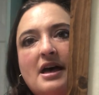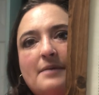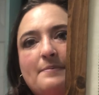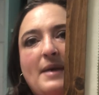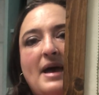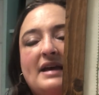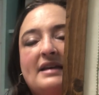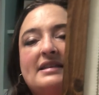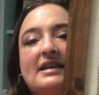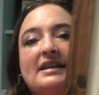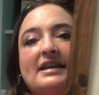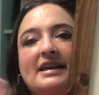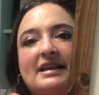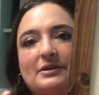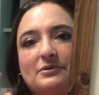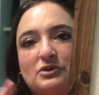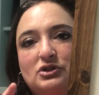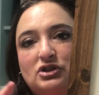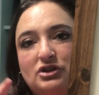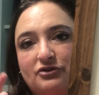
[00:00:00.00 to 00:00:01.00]
back then, and it
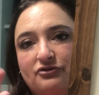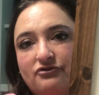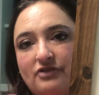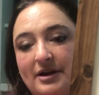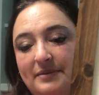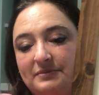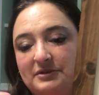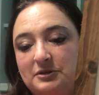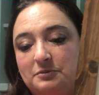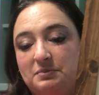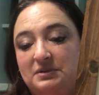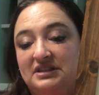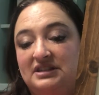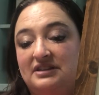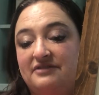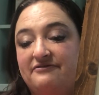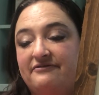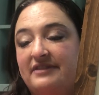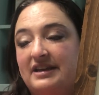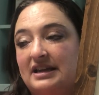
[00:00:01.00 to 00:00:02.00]
was to frame
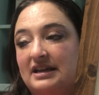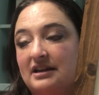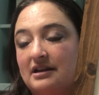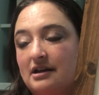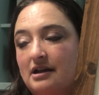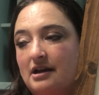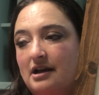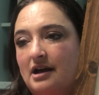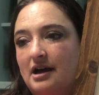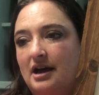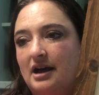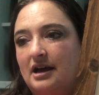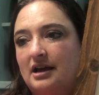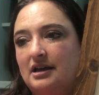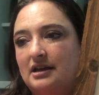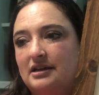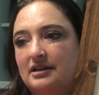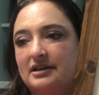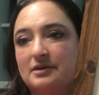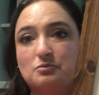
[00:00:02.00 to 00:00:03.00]
specific
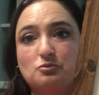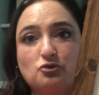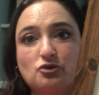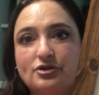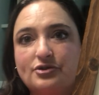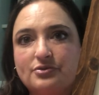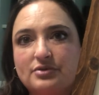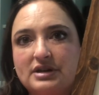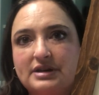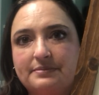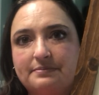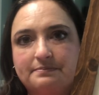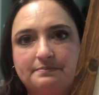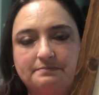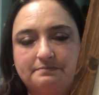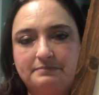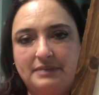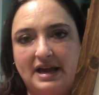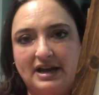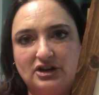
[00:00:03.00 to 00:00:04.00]
embroidery
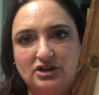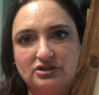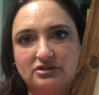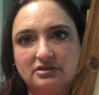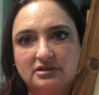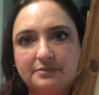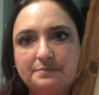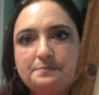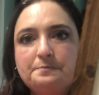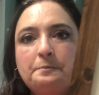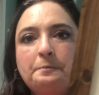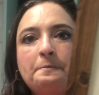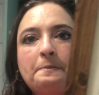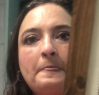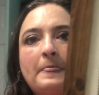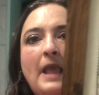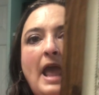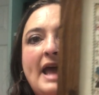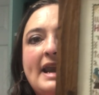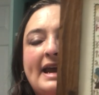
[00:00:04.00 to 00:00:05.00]
patterns.
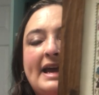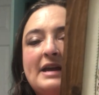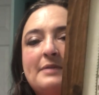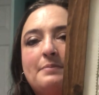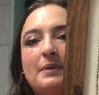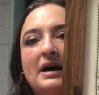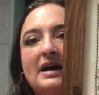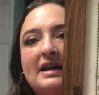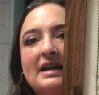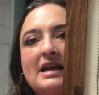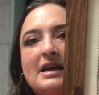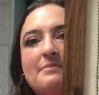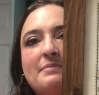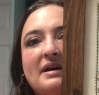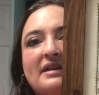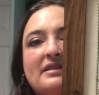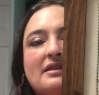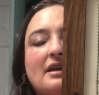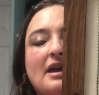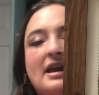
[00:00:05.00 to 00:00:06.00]
And I had bought it, and
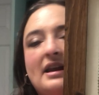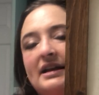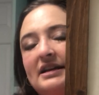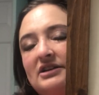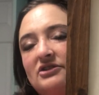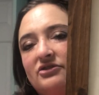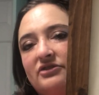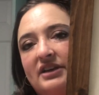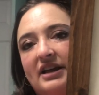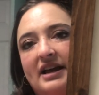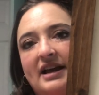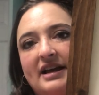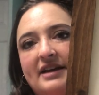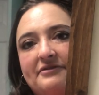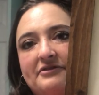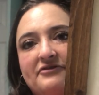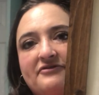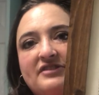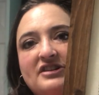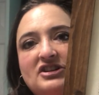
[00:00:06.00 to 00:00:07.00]
I don't think I
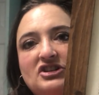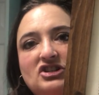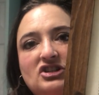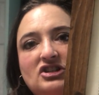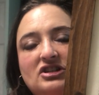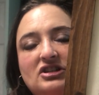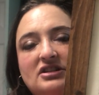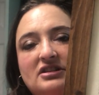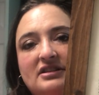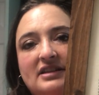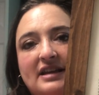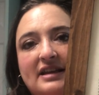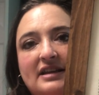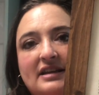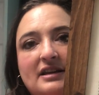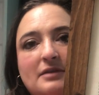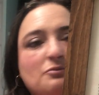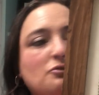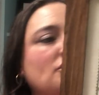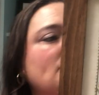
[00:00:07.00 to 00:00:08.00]
ever finished the
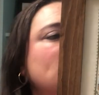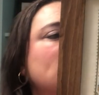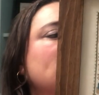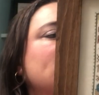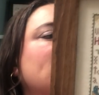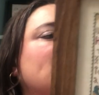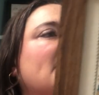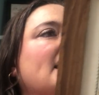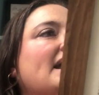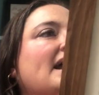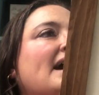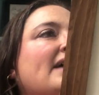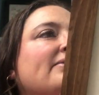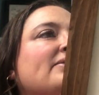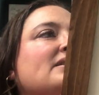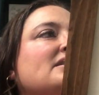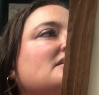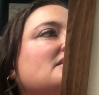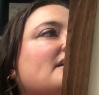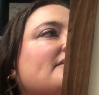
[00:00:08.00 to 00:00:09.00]
embroidery, but I have
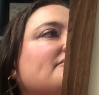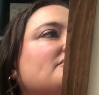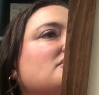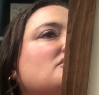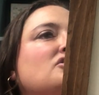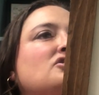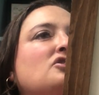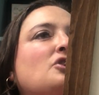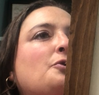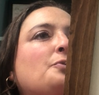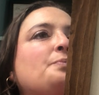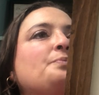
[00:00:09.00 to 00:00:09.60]
this one. So